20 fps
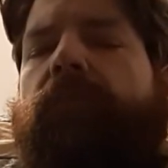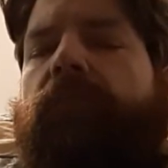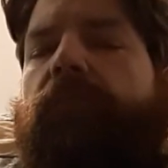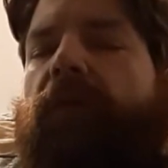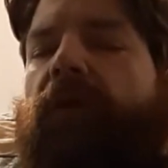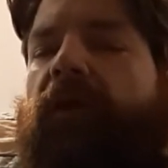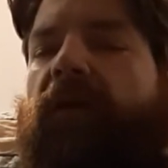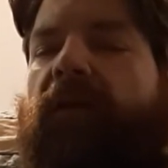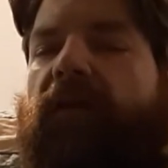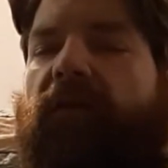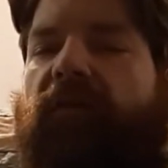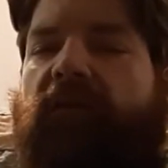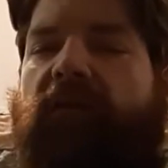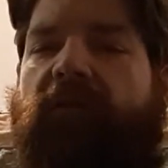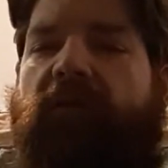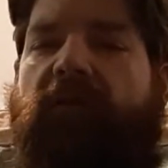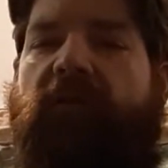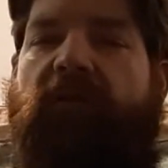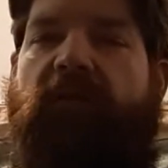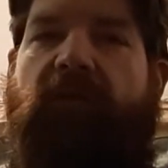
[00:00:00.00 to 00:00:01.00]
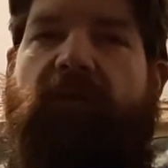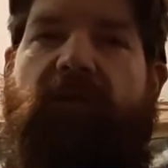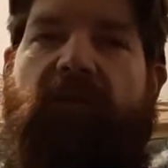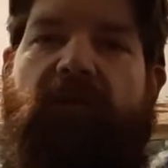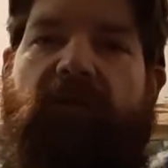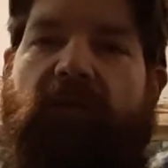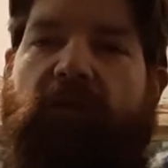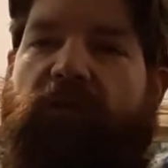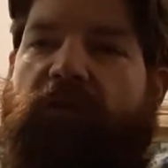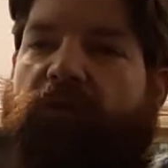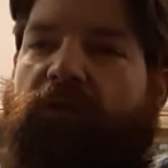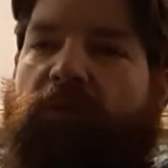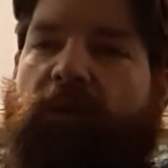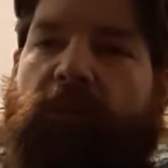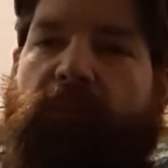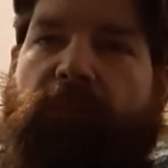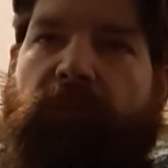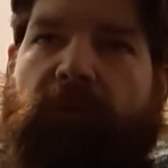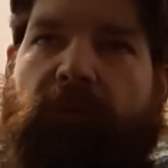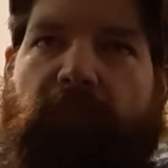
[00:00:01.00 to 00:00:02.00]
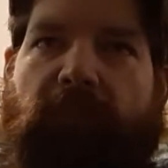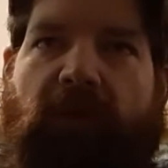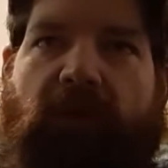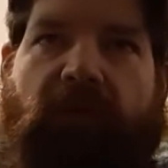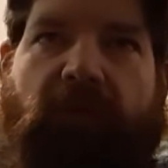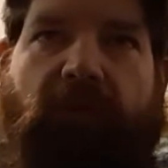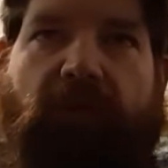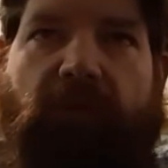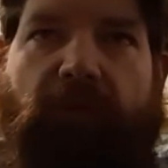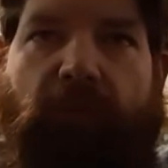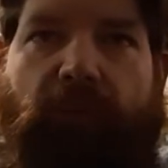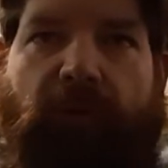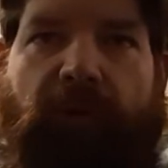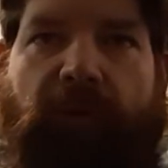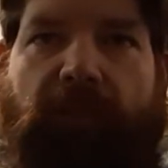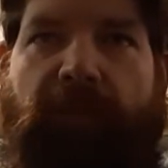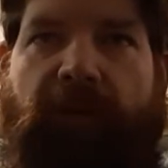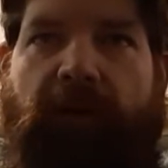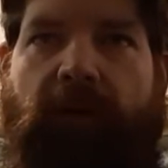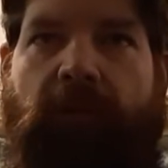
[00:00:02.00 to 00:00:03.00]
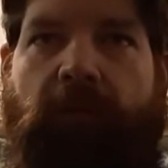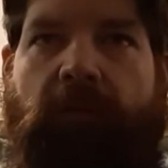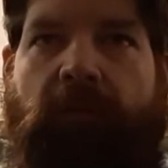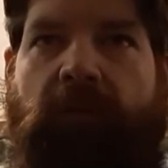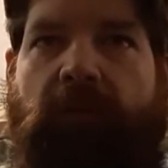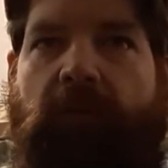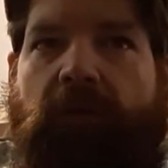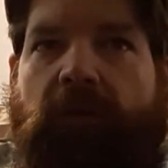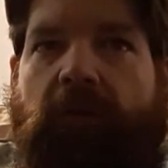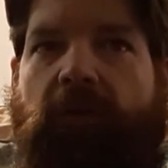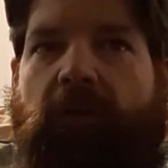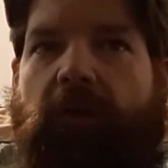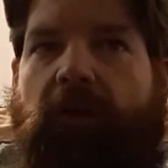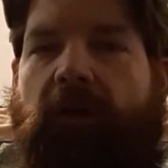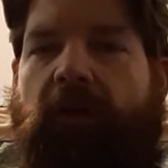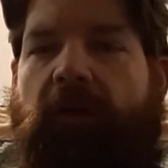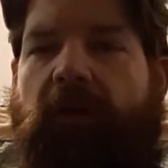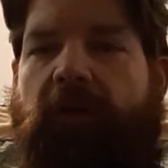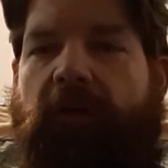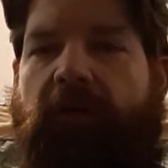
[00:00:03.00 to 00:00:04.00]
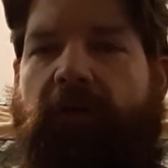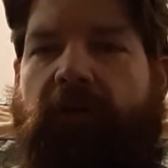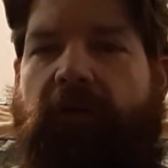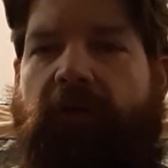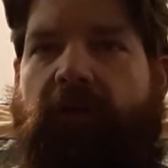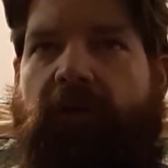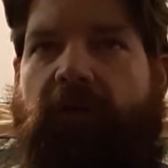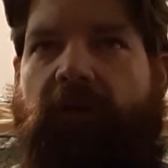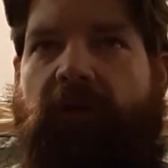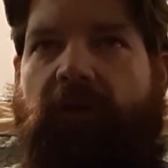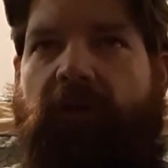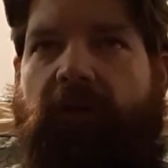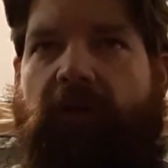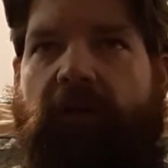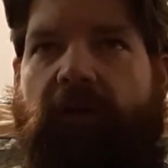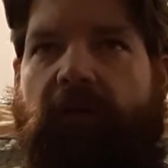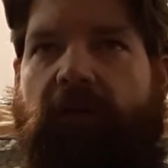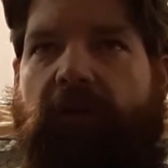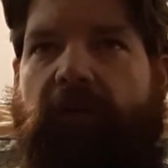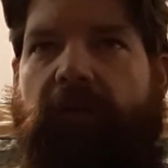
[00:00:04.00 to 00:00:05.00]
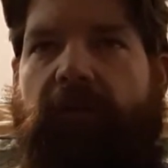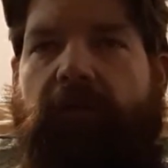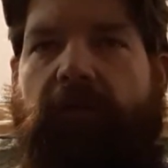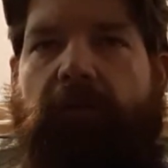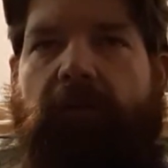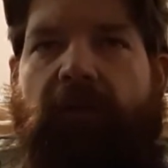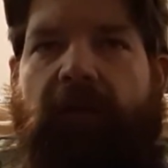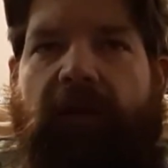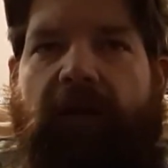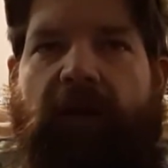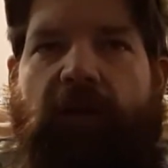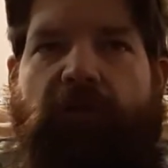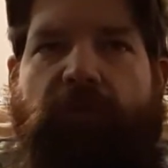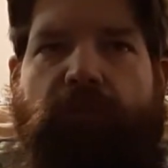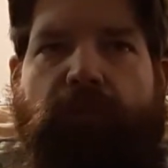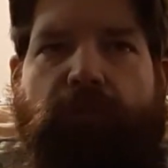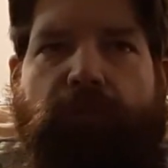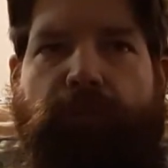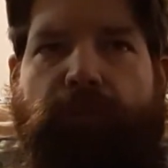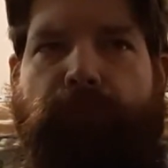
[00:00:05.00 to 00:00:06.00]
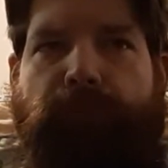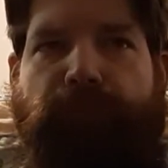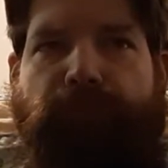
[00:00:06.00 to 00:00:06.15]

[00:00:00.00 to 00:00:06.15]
In this instance, it sets you up with a basic story about the actual